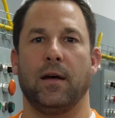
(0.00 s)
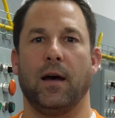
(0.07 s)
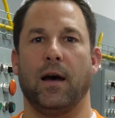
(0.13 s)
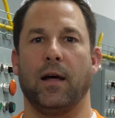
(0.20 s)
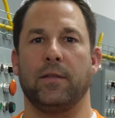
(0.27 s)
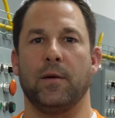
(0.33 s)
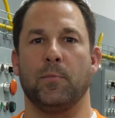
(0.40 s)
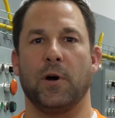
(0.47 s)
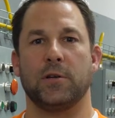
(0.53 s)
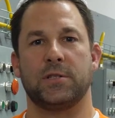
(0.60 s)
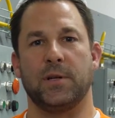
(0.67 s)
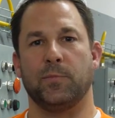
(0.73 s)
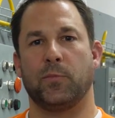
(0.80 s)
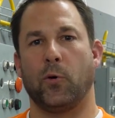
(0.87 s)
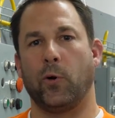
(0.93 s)
the
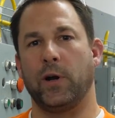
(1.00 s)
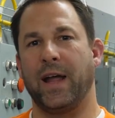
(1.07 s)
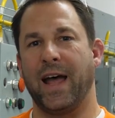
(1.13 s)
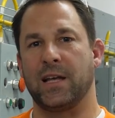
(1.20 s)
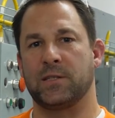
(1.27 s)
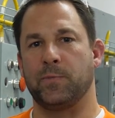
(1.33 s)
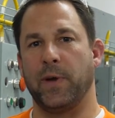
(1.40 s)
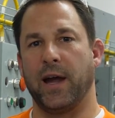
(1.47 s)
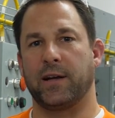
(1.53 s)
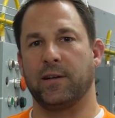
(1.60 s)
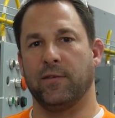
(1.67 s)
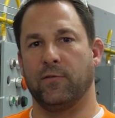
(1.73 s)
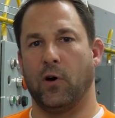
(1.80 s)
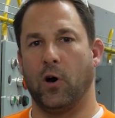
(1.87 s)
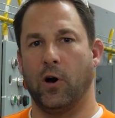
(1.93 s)
most important aspect
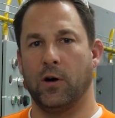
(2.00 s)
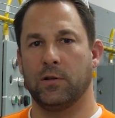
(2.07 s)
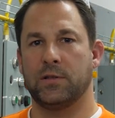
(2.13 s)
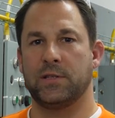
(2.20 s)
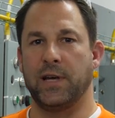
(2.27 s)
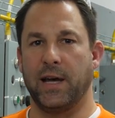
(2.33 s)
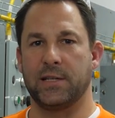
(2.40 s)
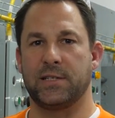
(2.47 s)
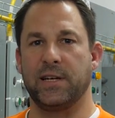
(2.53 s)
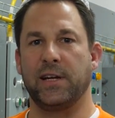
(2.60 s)
of all test